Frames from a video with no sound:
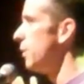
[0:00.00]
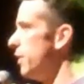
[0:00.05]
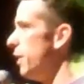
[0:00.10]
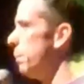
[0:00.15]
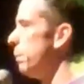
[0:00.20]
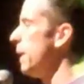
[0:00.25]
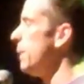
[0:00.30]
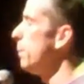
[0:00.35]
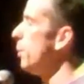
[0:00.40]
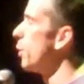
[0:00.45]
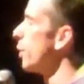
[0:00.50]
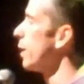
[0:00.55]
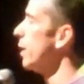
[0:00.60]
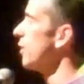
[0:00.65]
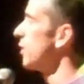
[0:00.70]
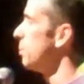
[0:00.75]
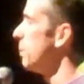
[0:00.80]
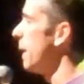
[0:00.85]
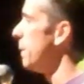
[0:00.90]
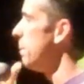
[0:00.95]
The people who are going
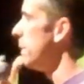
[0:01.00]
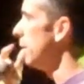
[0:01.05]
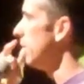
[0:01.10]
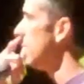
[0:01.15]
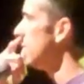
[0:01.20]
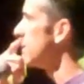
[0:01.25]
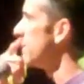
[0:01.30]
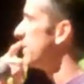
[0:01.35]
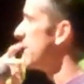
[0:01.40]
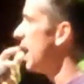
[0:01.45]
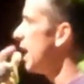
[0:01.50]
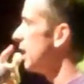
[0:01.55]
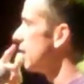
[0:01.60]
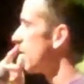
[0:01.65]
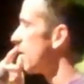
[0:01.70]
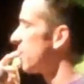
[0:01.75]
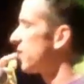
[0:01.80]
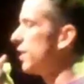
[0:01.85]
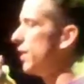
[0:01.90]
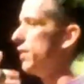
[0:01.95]
to spend millions of
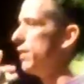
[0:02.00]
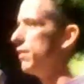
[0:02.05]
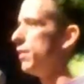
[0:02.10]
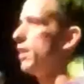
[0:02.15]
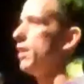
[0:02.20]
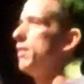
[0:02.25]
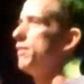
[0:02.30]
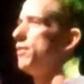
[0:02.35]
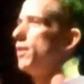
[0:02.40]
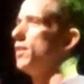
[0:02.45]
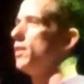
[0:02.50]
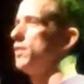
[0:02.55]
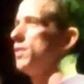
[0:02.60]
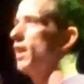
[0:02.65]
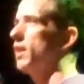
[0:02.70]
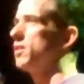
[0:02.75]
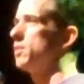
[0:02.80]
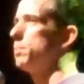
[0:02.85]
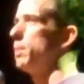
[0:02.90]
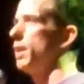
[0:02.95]
dollars on the very first
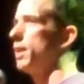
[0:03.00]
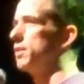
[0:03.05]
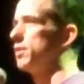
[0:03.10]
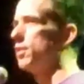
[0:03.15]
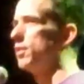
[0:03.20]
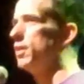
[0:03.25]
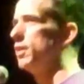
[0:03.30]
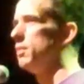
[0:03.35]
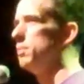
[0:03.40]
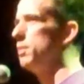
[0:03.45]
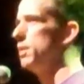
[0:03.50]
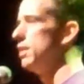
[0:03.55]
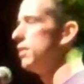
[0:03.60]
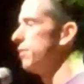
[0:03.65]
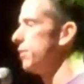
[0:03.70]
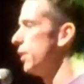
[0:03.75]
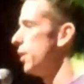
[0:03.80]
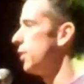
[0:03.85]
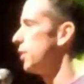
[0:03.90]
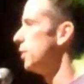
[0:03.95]
sex bots are going to be the
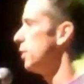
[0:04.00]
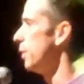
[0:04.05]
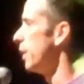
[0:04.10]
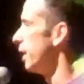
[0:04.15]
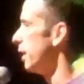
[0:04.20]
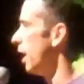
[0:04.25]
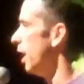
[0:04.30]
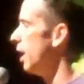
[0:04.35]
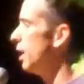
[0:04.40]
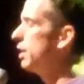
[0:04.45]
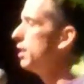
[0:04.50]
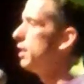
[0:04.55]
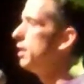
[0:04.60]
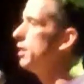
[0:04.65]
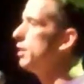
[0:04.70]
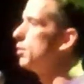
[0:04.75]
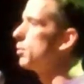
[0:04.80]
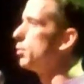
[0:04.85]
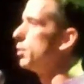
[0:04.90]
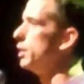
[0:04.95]
folks who had
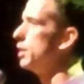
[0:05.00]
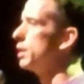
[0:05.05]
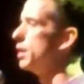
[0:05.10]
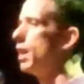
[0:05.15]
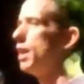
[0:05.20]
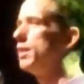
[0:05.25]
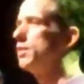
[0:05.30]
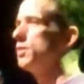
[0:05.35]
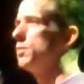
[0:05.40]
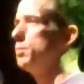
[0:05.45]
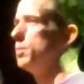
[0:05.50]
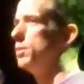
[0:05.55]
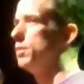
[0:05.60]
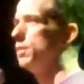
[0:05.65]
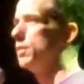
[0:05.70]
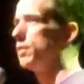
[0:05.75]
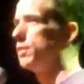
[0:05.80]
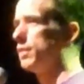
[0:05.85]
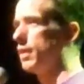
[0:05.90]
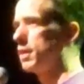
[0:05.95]

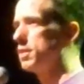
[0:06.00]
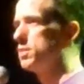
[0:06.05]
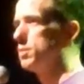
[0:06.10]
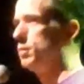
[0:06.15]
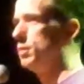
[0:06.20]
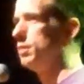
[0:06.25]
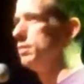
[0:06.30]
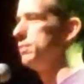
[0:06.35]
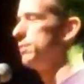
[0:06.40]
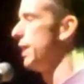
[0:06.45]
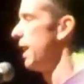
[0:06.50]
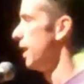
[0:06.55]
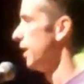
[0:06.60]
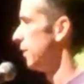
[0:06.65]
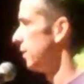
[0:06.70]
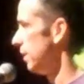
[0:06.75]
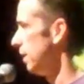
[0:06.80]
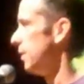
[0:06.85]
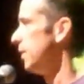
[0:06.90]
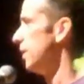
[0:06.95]
unrealizable sexual
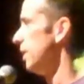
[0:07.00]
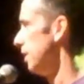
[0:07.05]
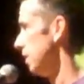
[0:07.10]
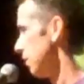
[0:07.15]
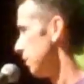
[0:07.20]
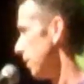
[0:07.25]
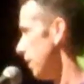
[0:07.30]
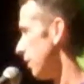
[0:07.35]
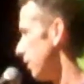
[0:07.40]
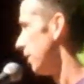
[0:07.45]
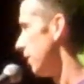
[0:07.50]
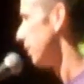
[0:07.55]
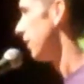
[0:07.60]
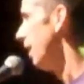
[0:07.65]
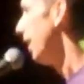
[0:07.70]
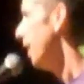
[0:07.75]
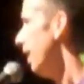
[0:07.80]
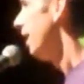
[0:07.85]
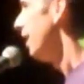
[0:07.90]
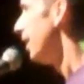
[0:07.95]
fantasies and
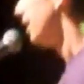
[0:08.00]
interests.